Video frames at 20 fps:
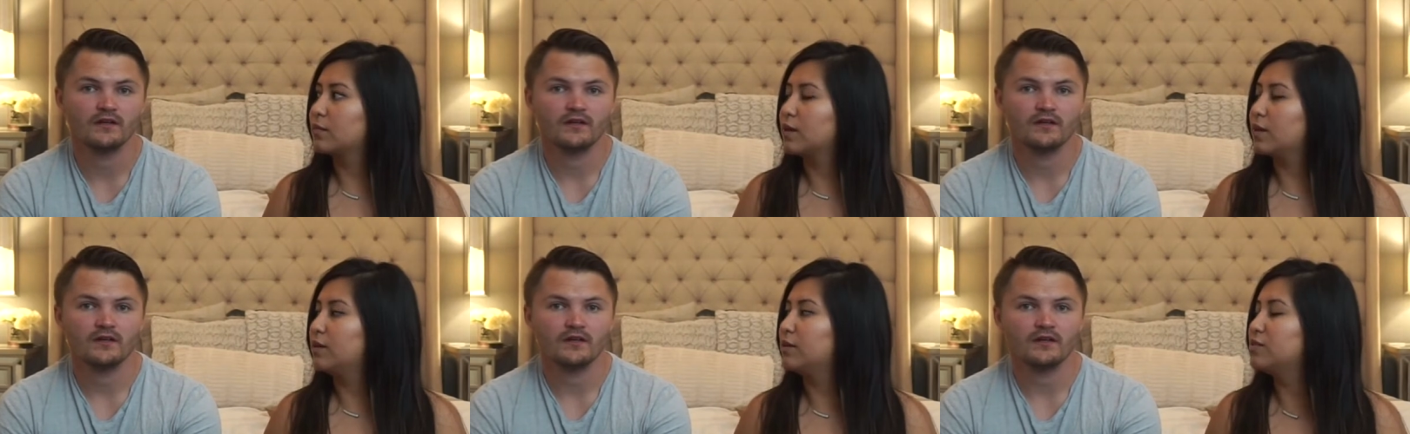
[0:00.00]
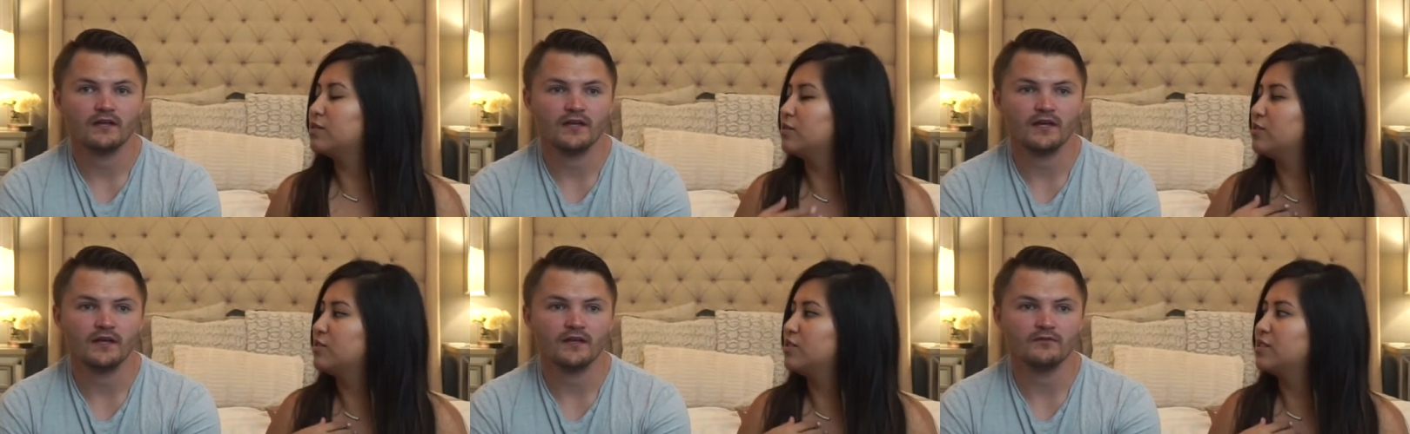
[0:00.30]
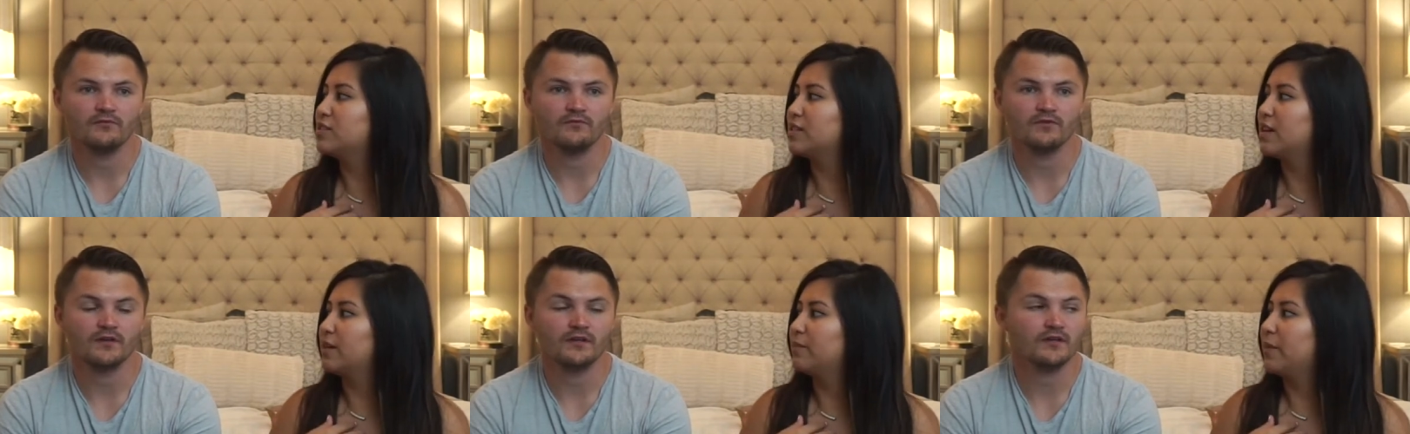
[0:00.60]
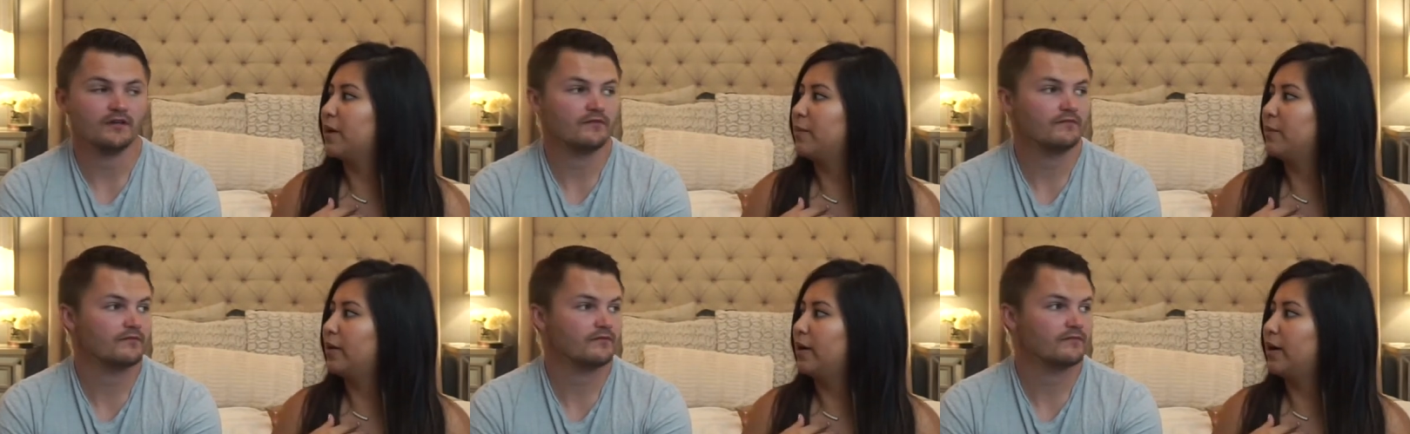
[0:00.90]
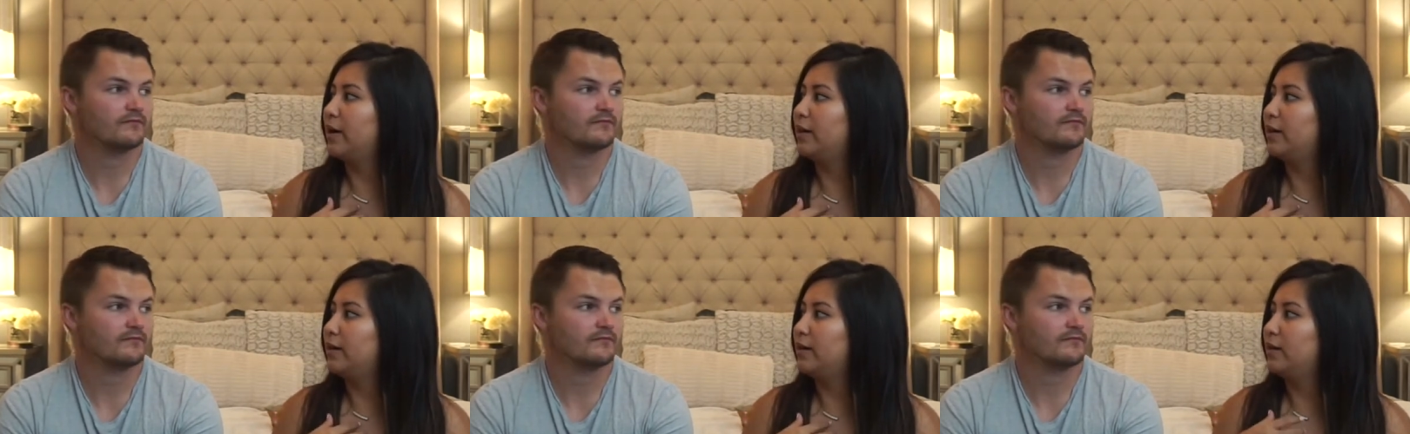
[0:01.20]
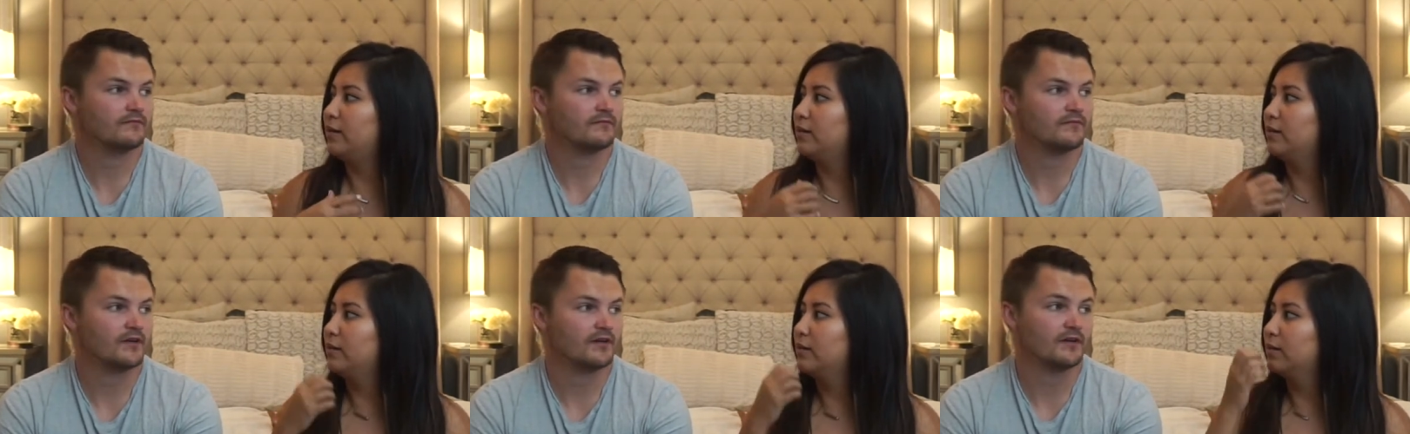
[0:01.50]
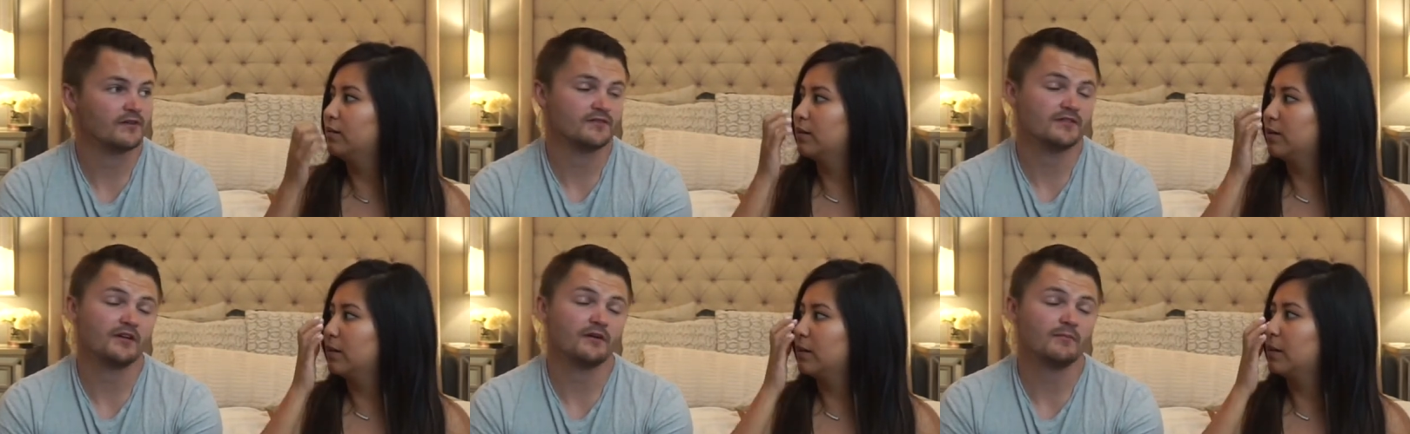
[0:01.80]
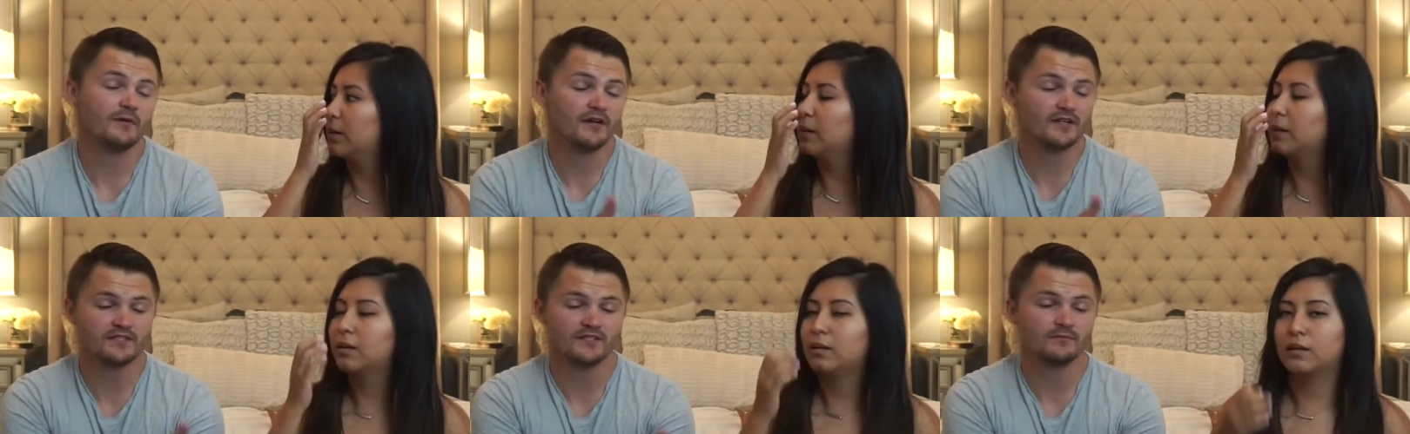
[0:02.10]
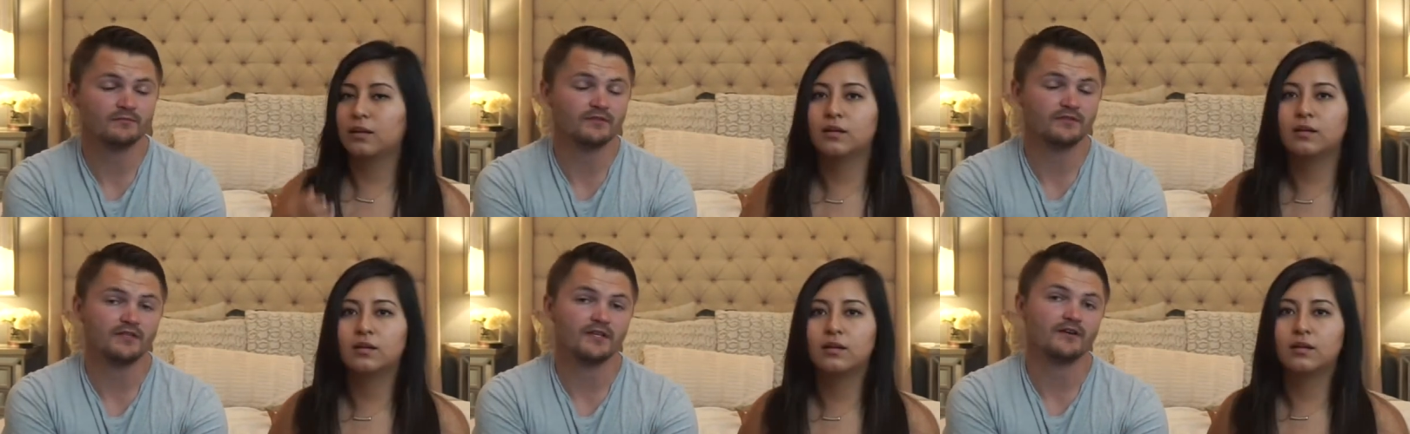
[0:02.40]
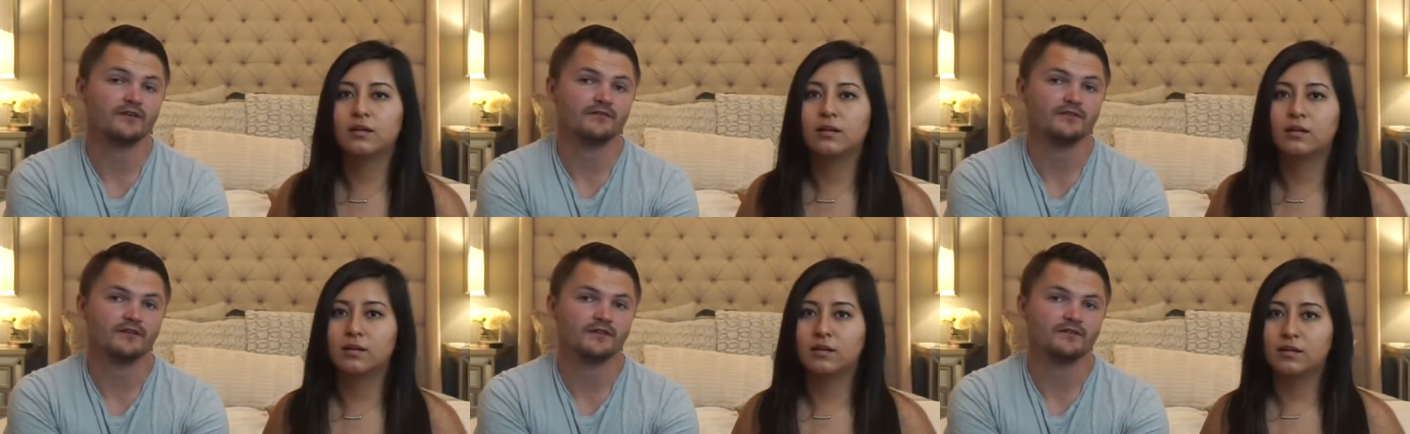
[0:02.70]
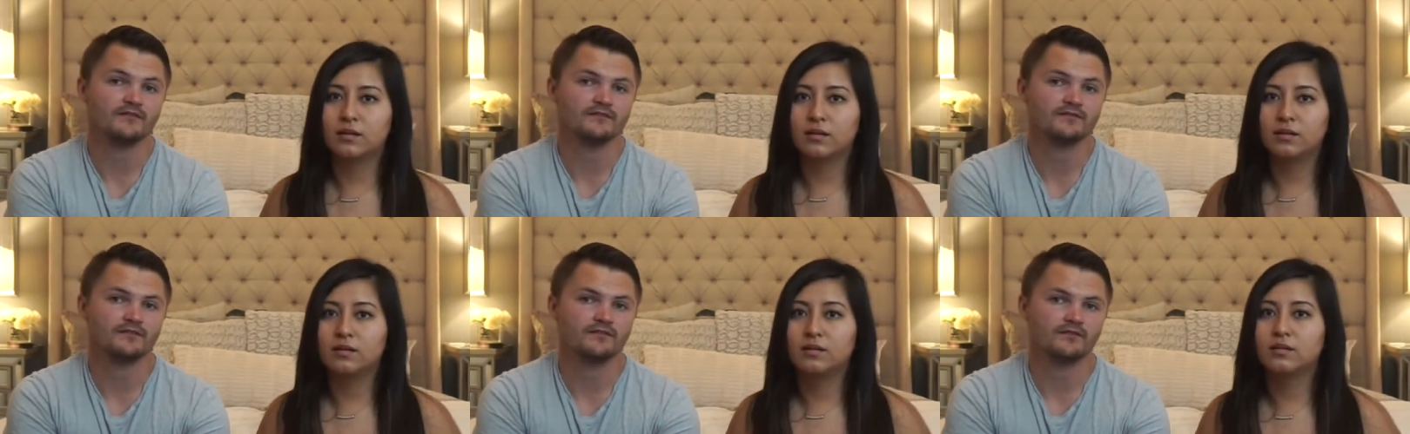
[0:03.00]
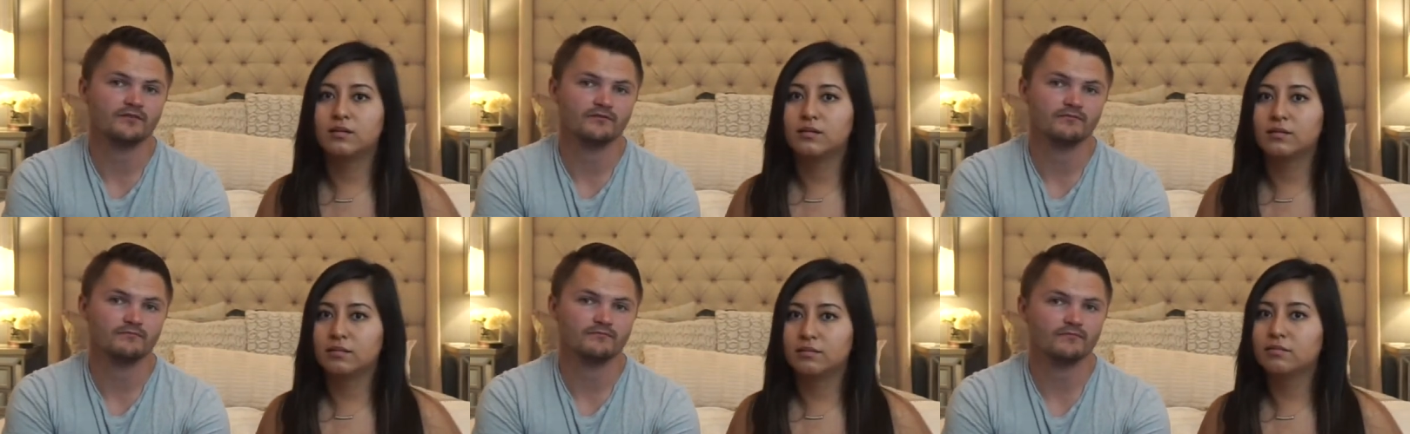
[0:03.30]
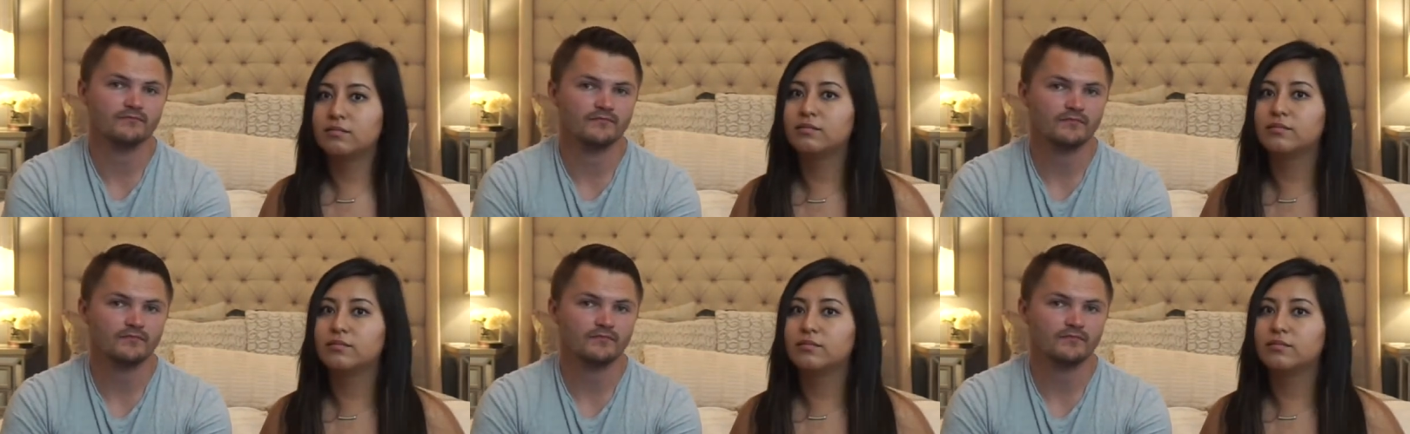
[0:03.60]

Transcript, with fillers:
Speaker 1: Also, and she said my body. Your, your body's completely healthy, so